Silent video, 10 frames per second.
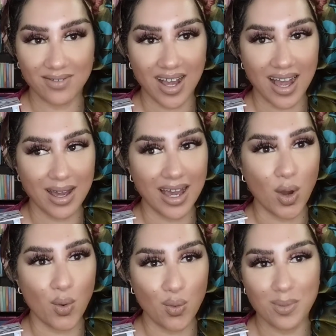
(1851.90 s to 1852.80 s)
got a
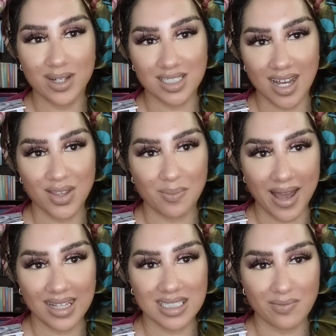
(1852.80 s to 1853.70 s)
whole bunch of other
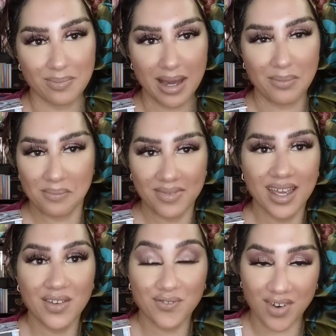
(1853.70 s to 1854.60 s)
palettes
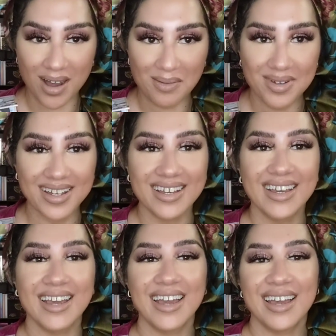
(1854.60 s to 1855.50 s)
from
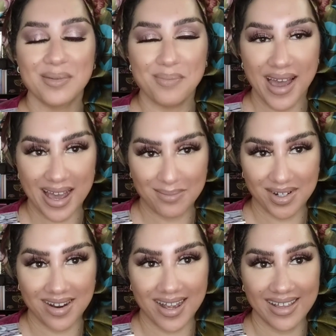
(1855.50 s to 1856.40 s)
Pat
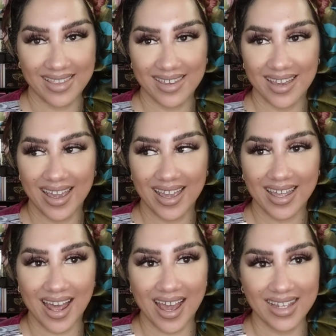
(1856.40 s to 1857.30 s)
McGrath, and
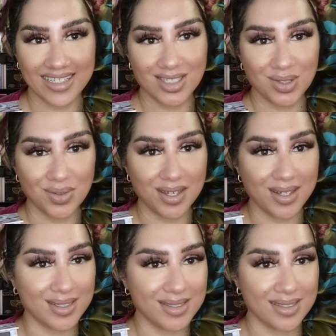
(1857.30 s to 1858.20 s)
I can do
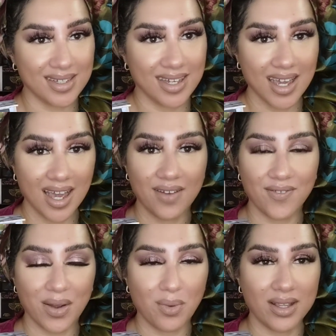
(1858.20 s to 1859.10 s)
this. If
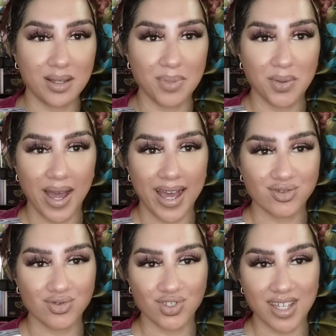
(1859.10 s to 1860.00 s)
I want the blue
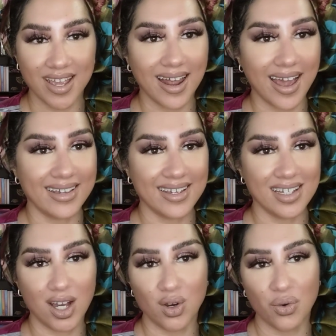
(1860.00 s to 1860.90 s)
astral shade, I can go